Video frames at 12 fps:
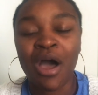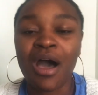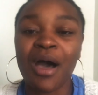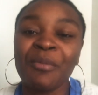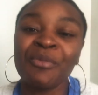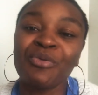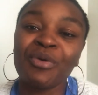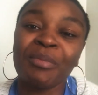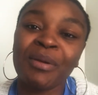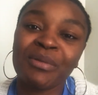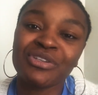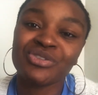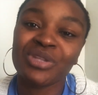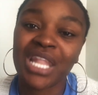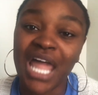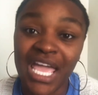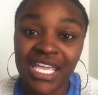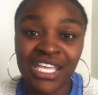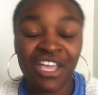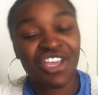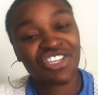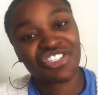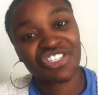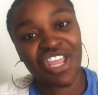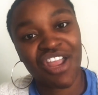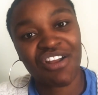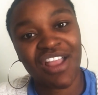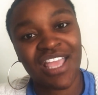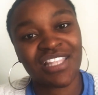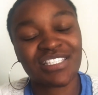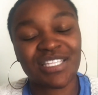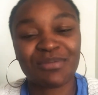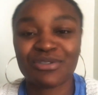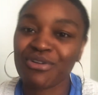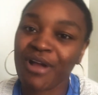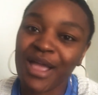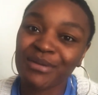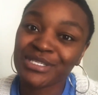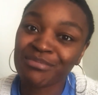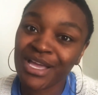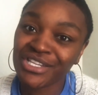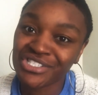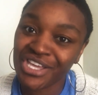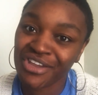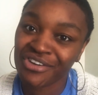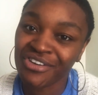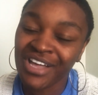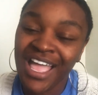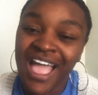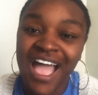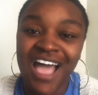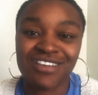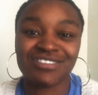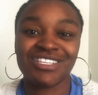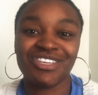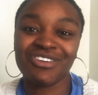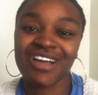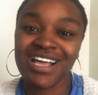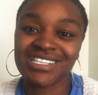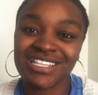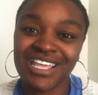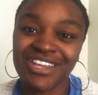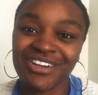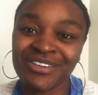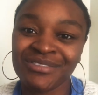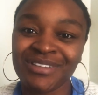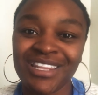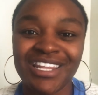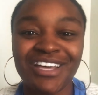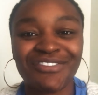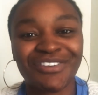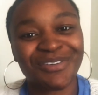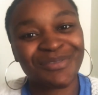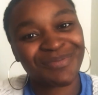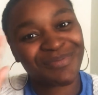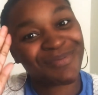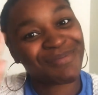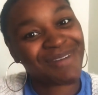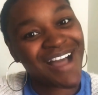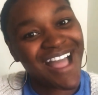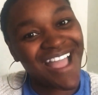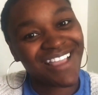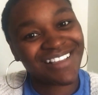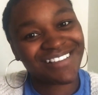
Remember to like, share, and subscribe to my channel. I'll see you guys later. Love you. Bye.